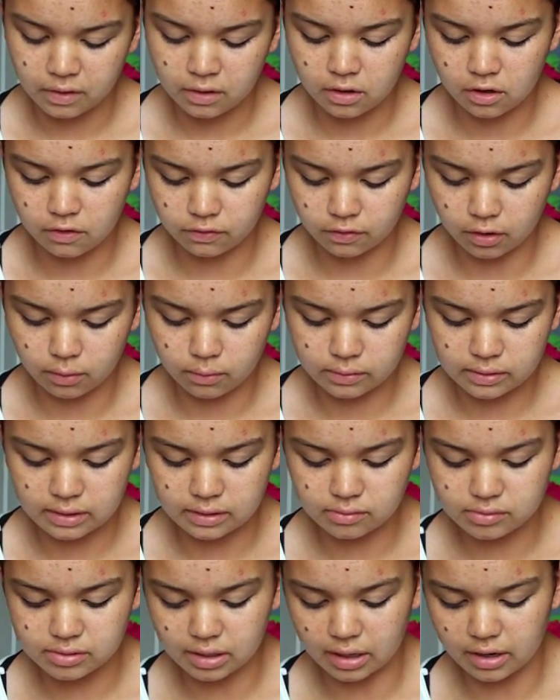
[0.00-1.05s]
If going
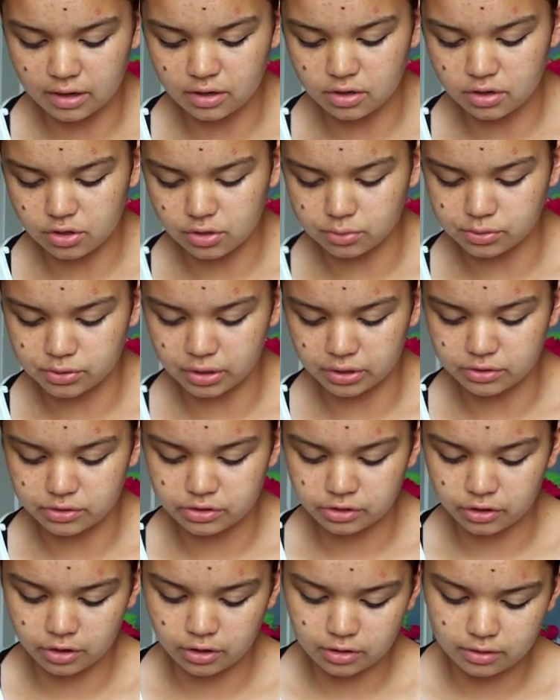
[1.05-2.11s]
outside, use
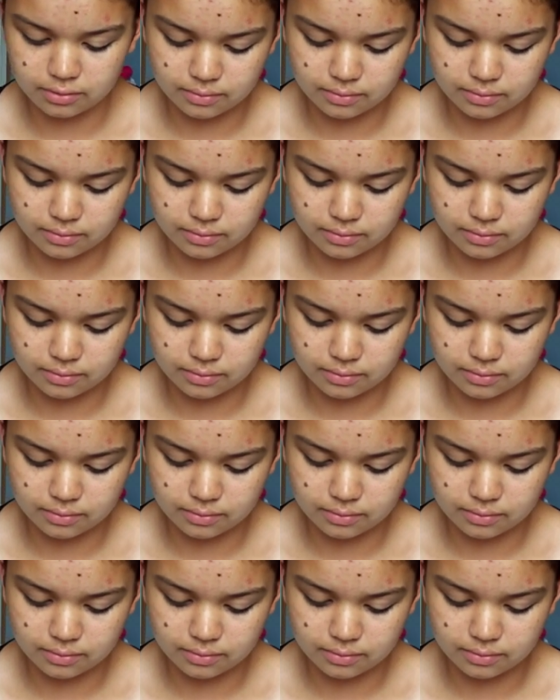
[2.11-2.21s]
sunscreen.